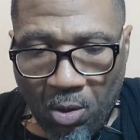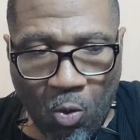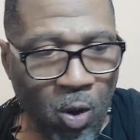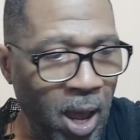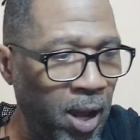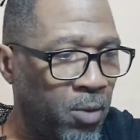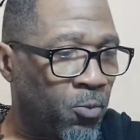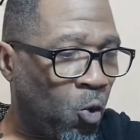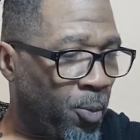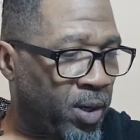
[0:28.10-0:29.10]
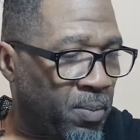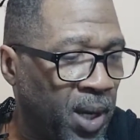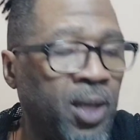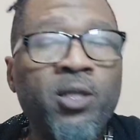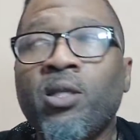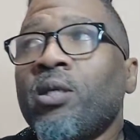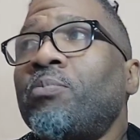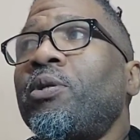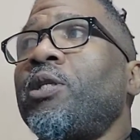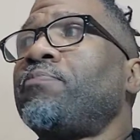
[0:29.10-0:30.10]
without a woman, a man is
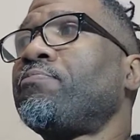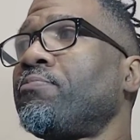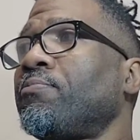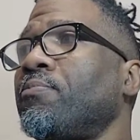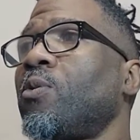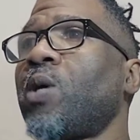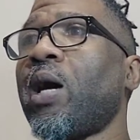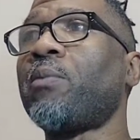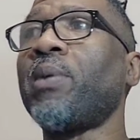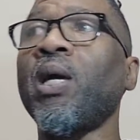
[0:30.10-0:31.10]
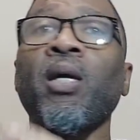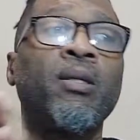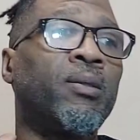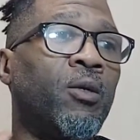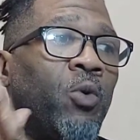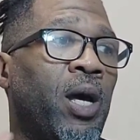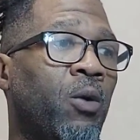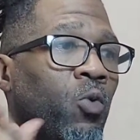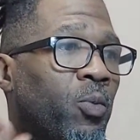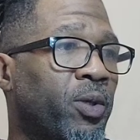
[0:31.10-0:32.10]
incomplete without a man, without
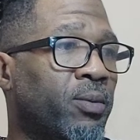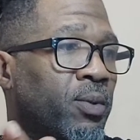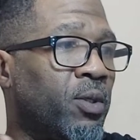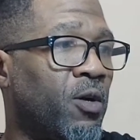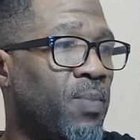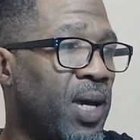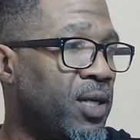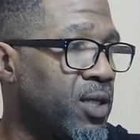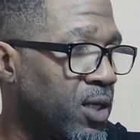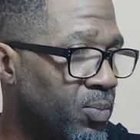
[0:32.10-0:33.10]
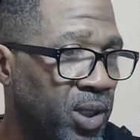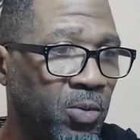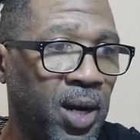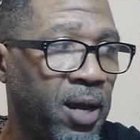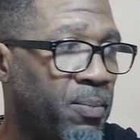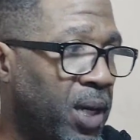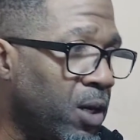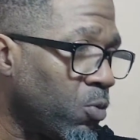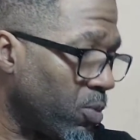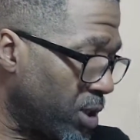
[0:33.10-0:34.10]
a woman. A man is incomplete without a man. A
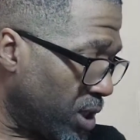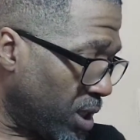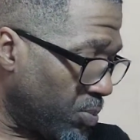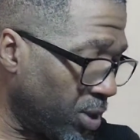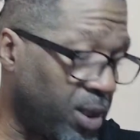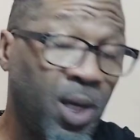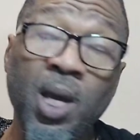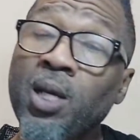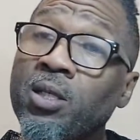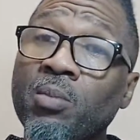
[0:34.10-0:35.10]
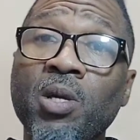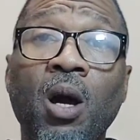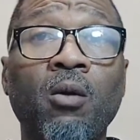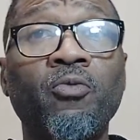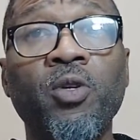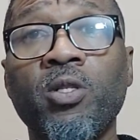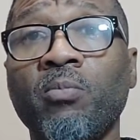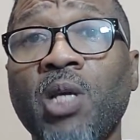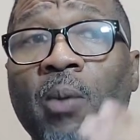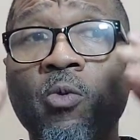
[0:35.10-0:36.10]
woman is incomplete. Some of y'all gonna feel some
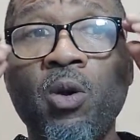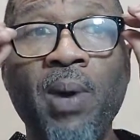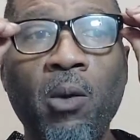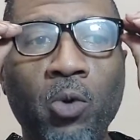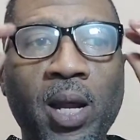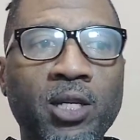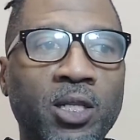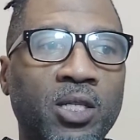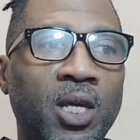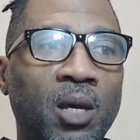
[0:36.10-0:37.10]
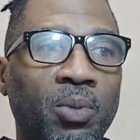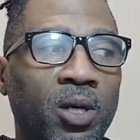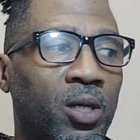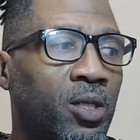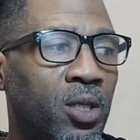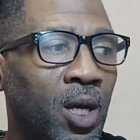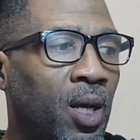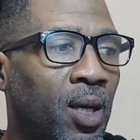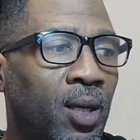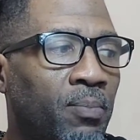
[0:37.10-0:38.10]
type of way about what I just said because
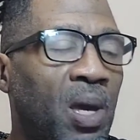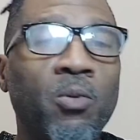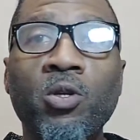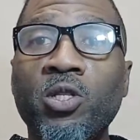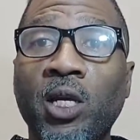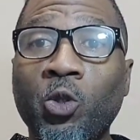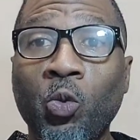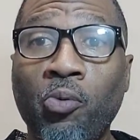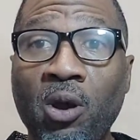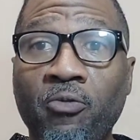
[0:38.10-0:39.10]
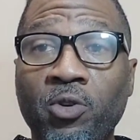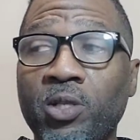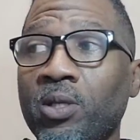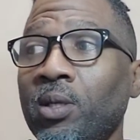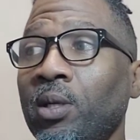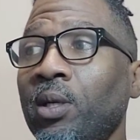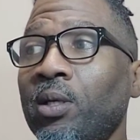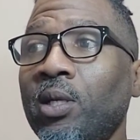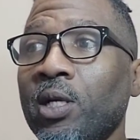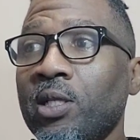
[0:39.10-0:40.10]
maybe your sexual preference
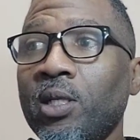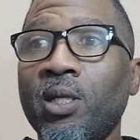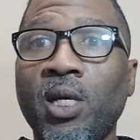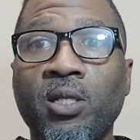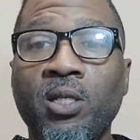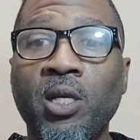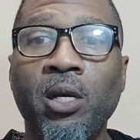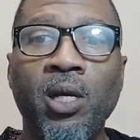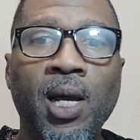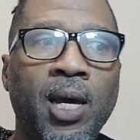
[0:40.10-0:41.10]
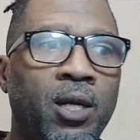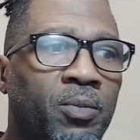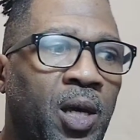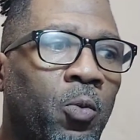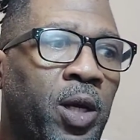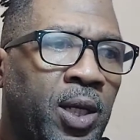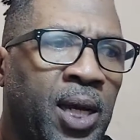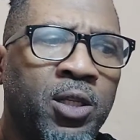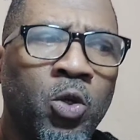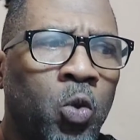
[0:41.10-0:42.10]
doesn't necessarily line up that way.
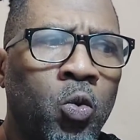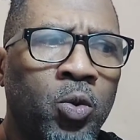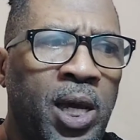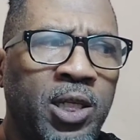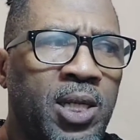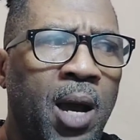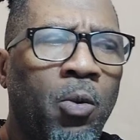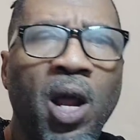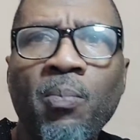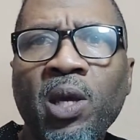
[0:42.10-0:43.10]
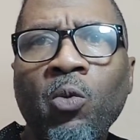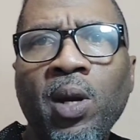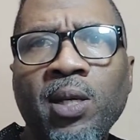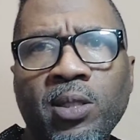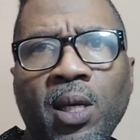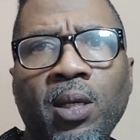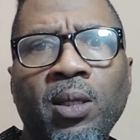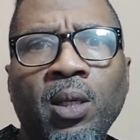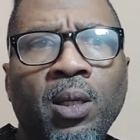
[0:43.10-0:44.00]
That's cool. That's not what I mean when I say